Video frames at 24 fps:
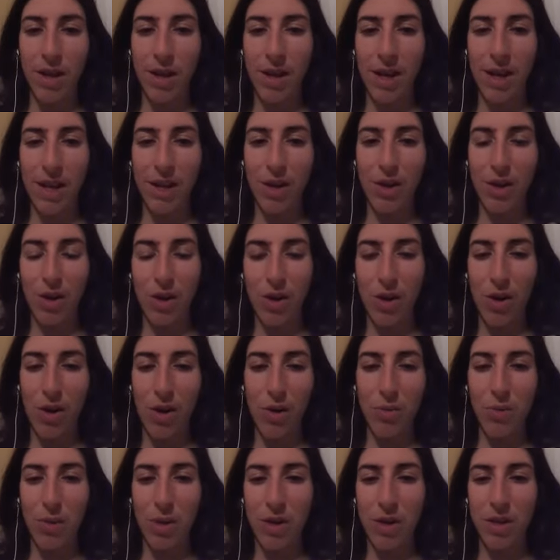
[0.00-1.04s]
your
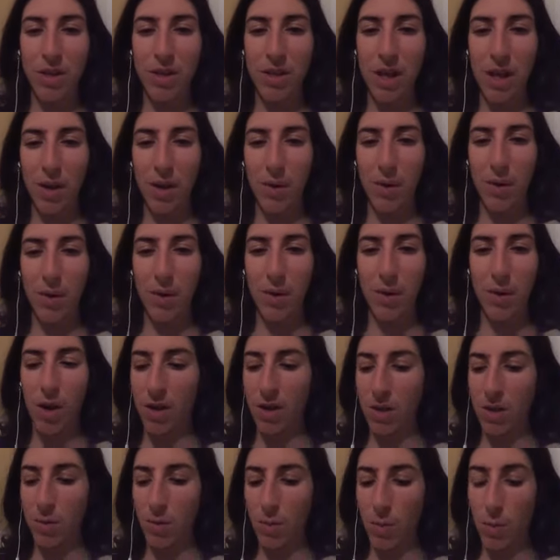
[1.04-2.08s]
own words, say
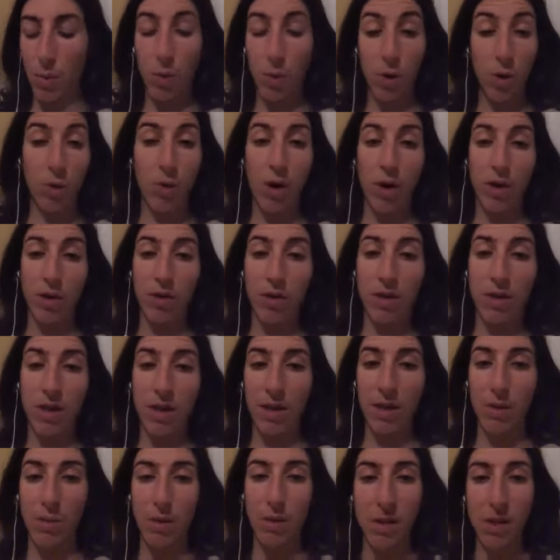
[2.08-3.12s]
what you
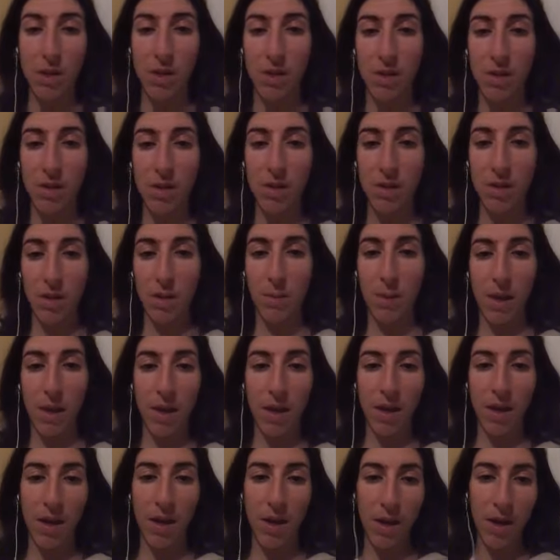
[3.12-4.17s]
understand the risks to
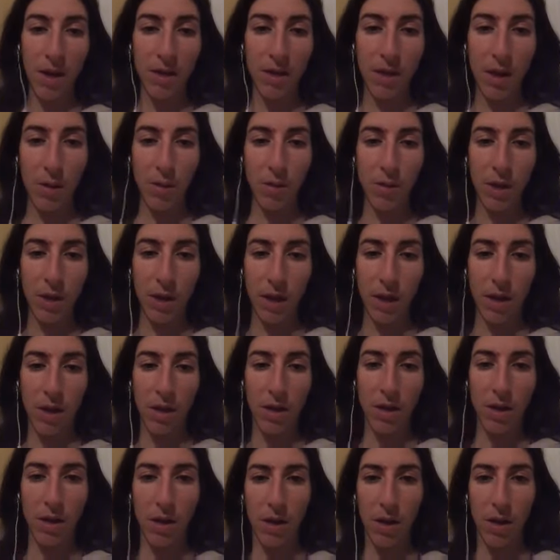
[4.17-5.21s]
be? Because that was like
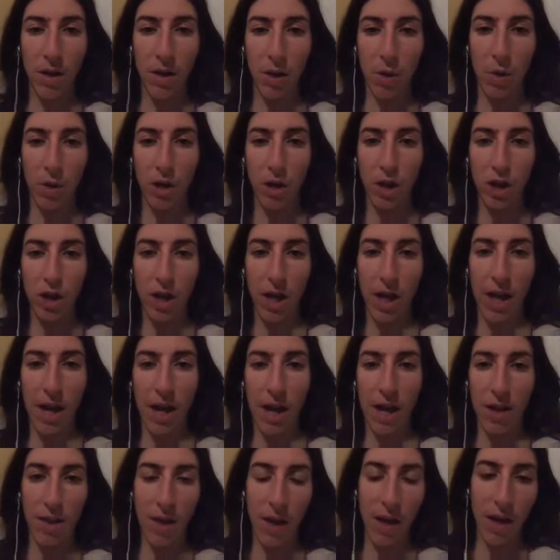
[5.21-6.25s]
another question I
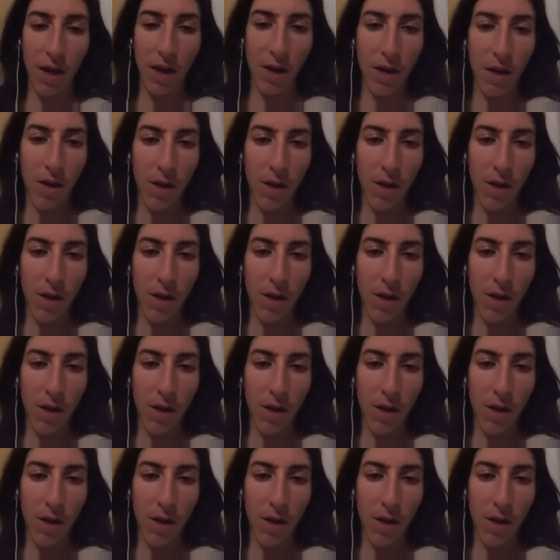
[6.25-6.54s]
had that,